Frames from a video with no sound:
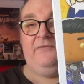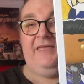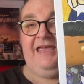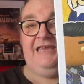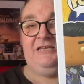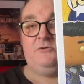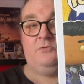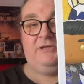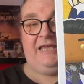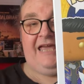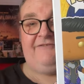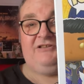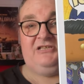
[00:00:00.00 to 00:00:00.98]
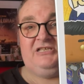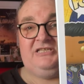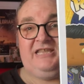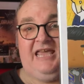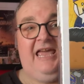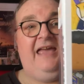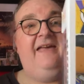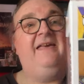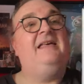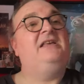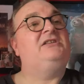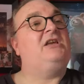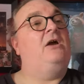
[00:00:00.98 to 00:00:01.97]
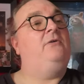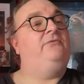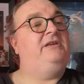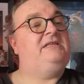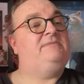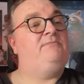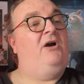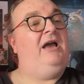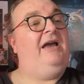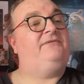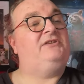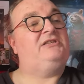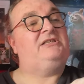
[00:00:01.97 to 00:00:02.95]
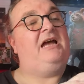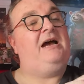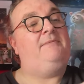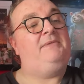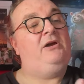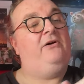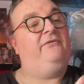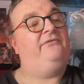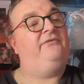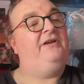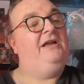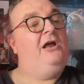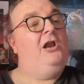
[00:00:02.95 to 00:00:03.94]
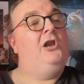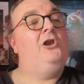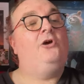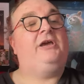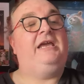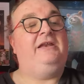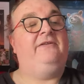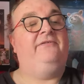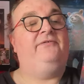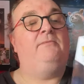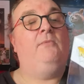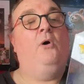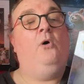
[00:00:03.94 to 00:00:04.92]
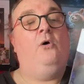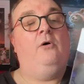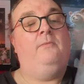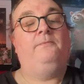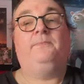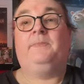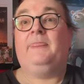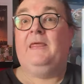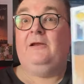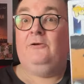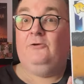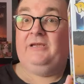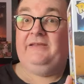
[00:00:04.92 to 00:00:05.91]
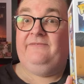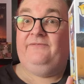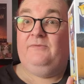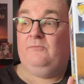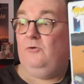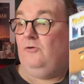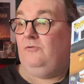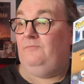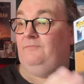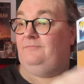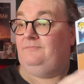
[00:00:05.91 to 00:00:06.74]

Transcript: There is all the characters there. So this might have to start me off looking for more. Looking for more.